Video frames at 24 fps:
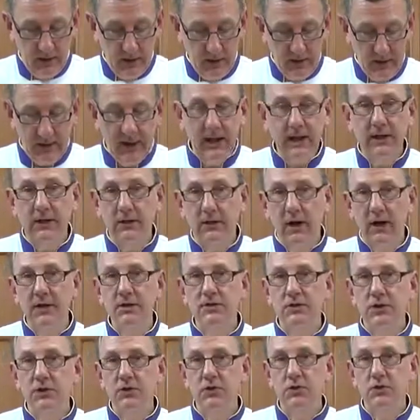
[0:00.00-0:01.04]
cake and
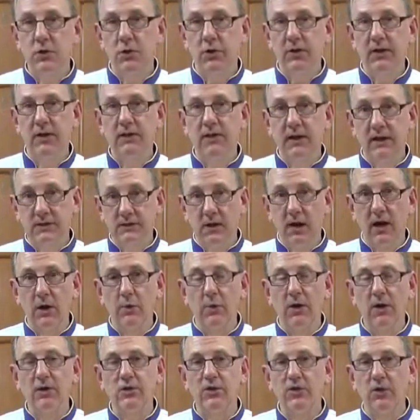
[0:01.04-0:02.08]
icing shortening that's high
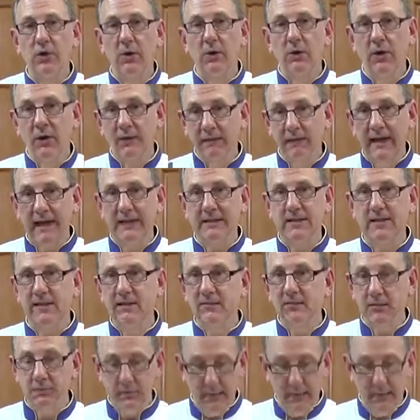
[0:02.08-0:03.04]
ratio, that's even